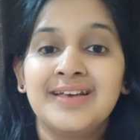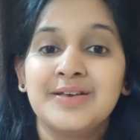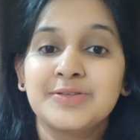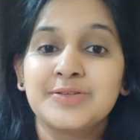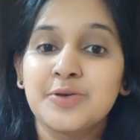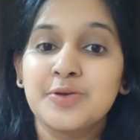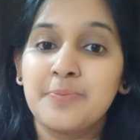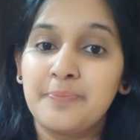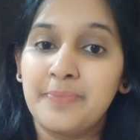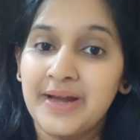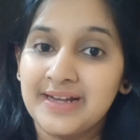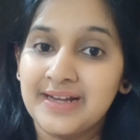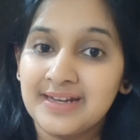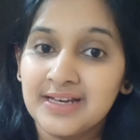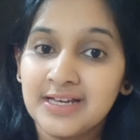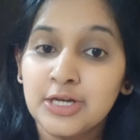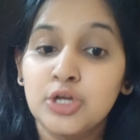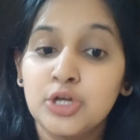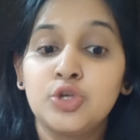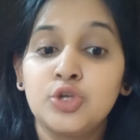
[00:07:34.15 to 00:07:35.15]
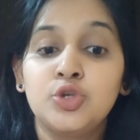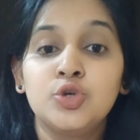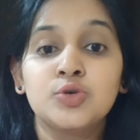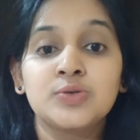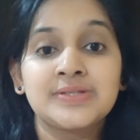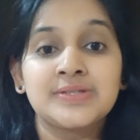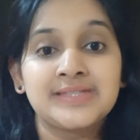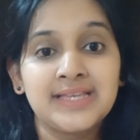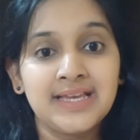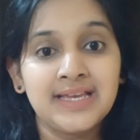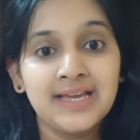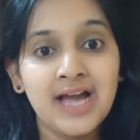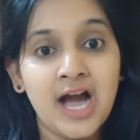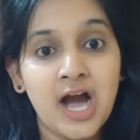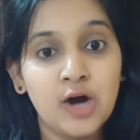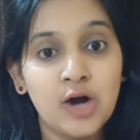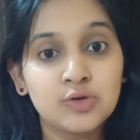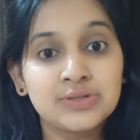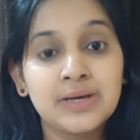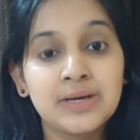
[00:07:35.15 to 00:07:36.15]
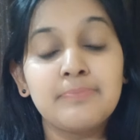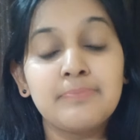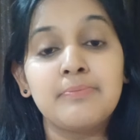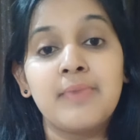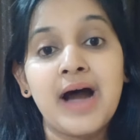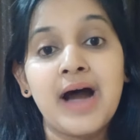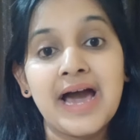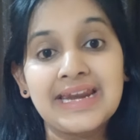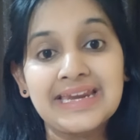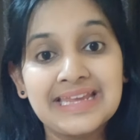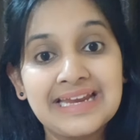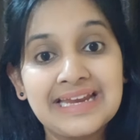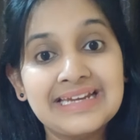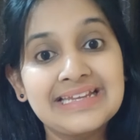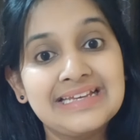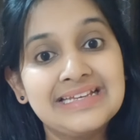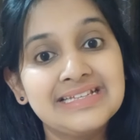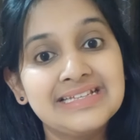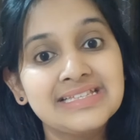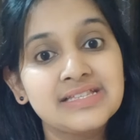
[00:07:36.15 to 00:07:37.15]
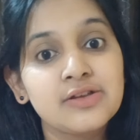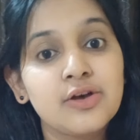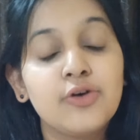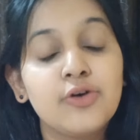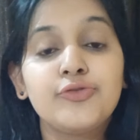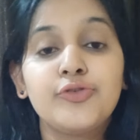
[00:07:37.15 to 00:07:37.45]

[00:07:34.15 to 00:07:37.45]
So better you see how the market is